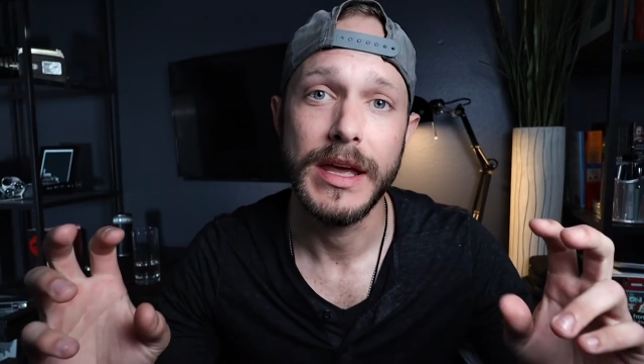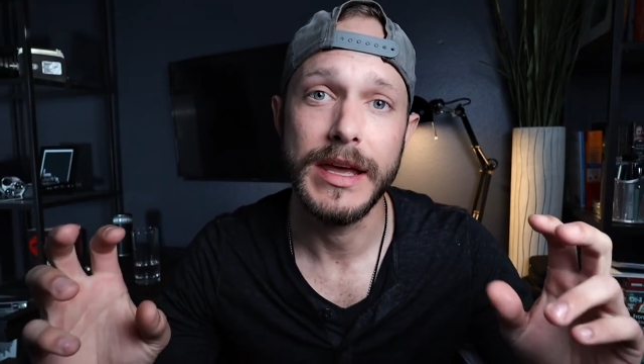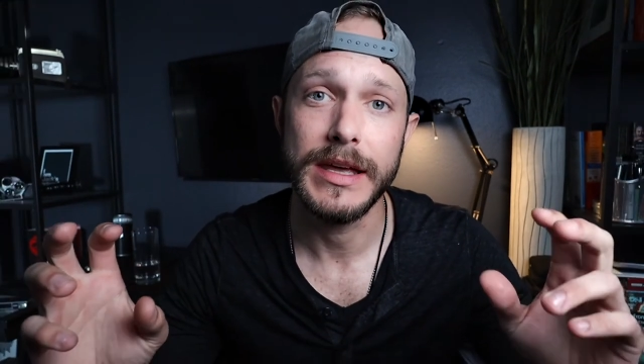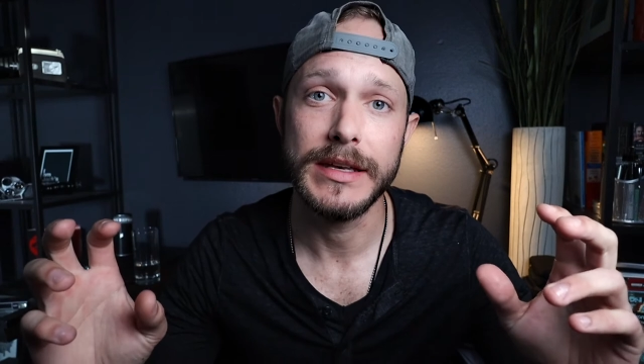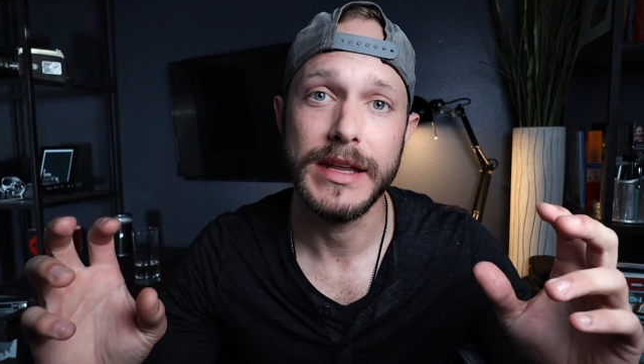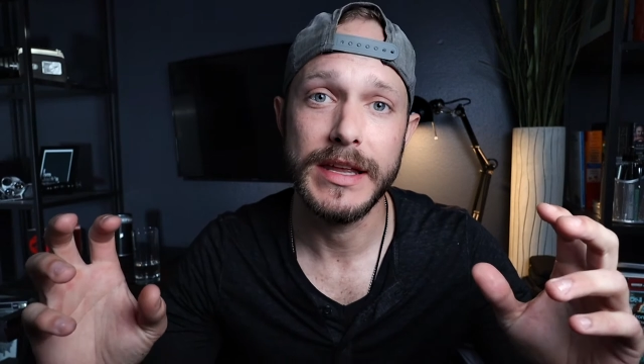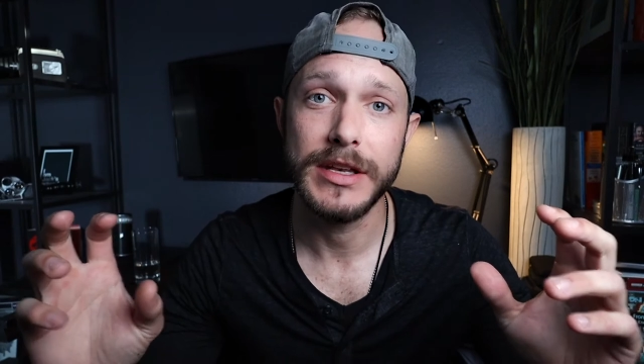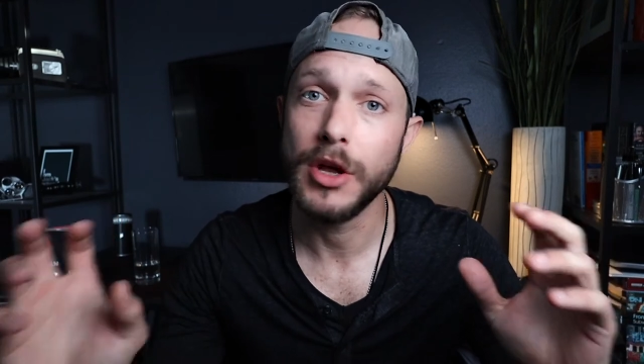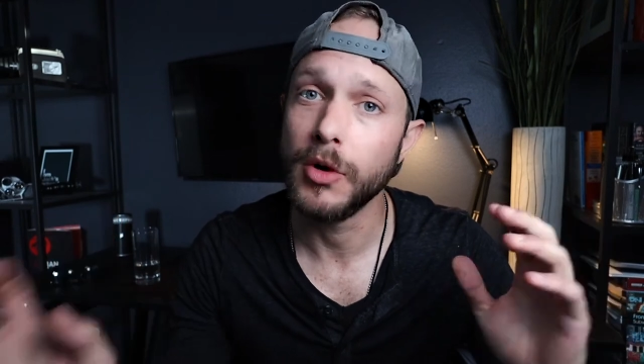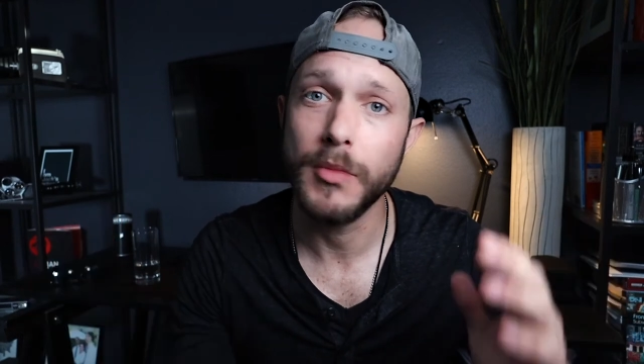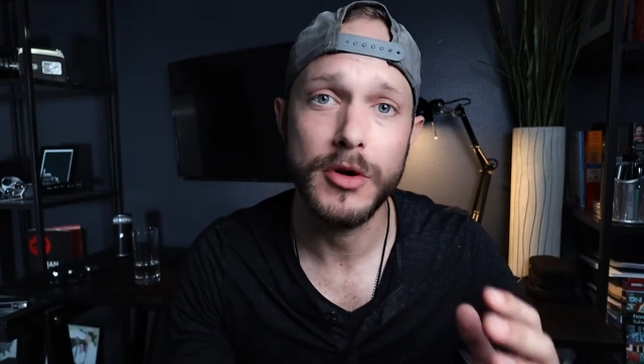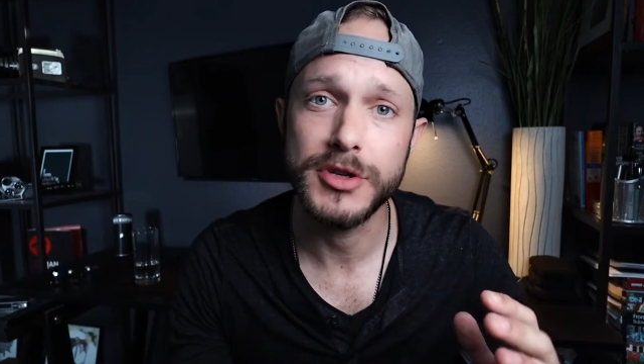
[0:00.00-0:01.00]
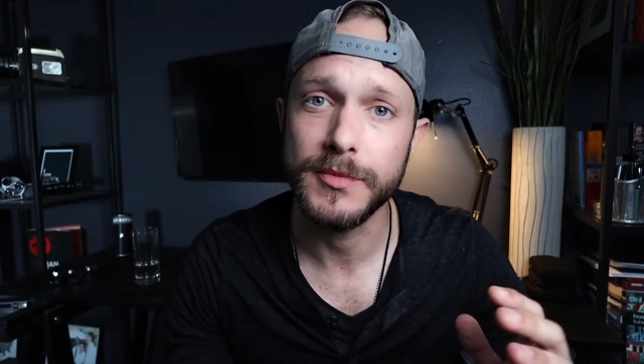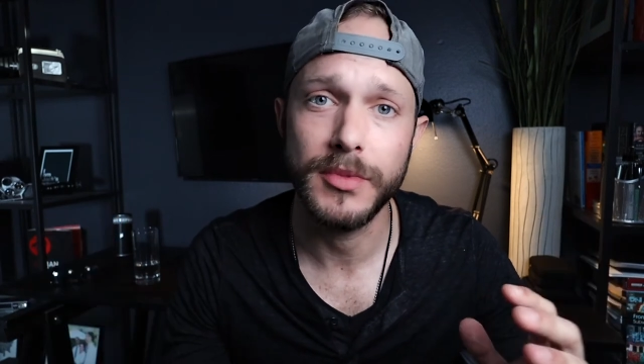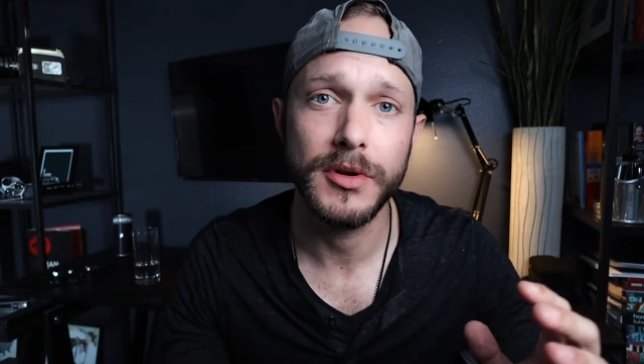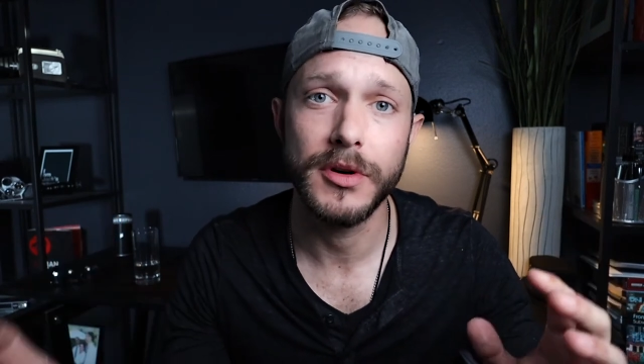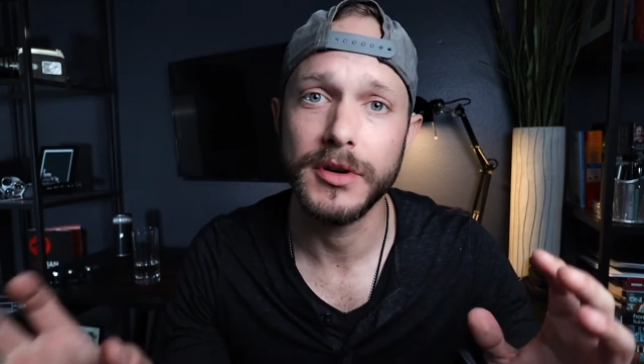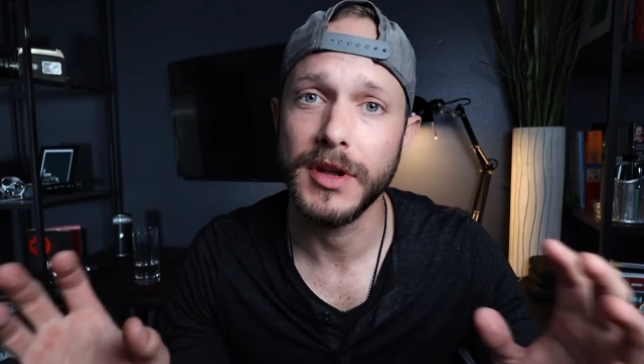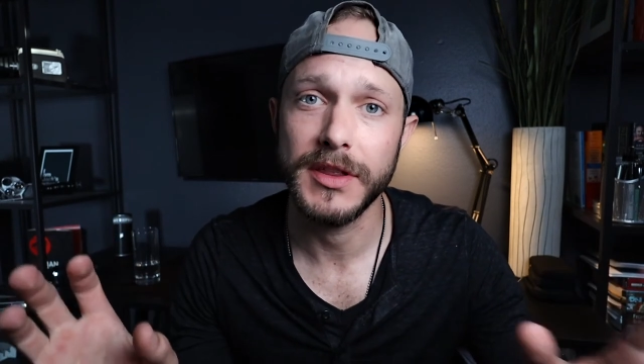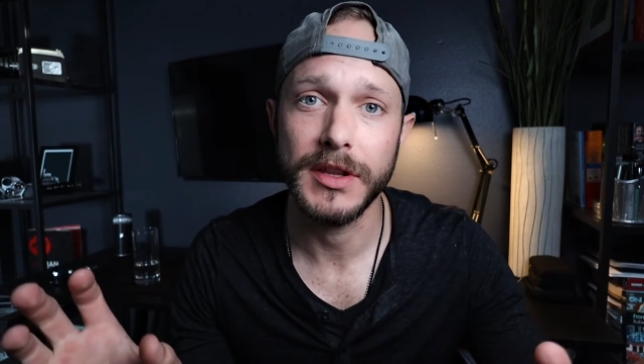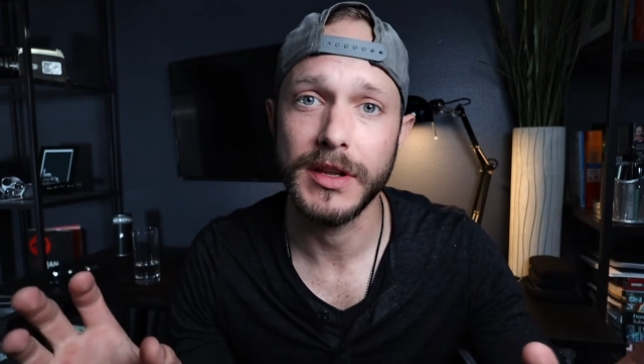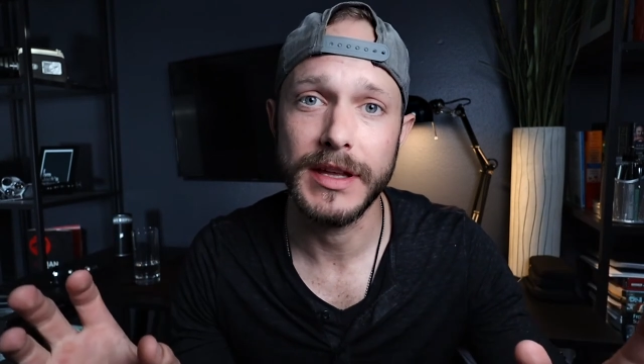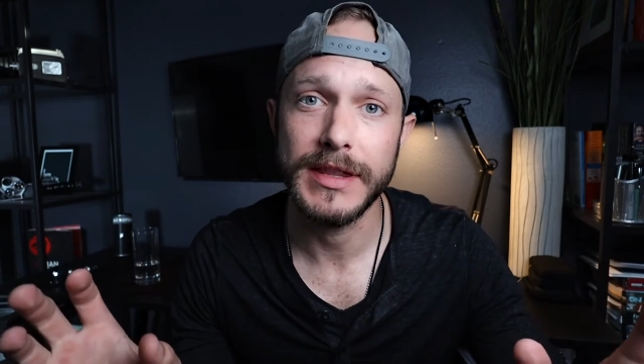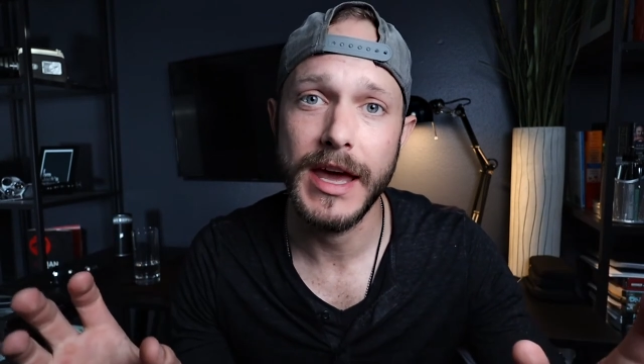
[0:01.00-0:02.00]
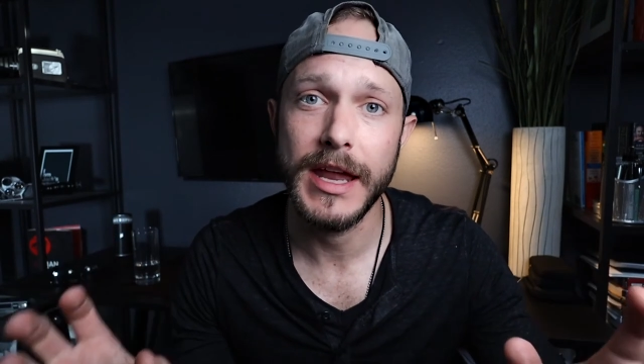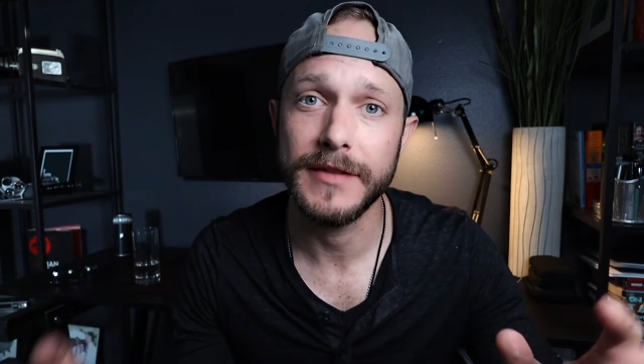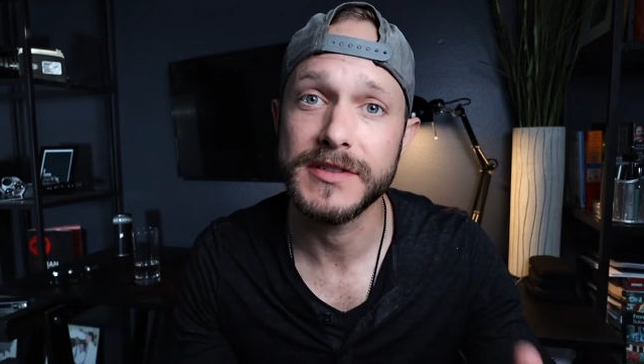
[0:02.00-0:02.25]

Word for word: and, and no motion blur or nothing like that.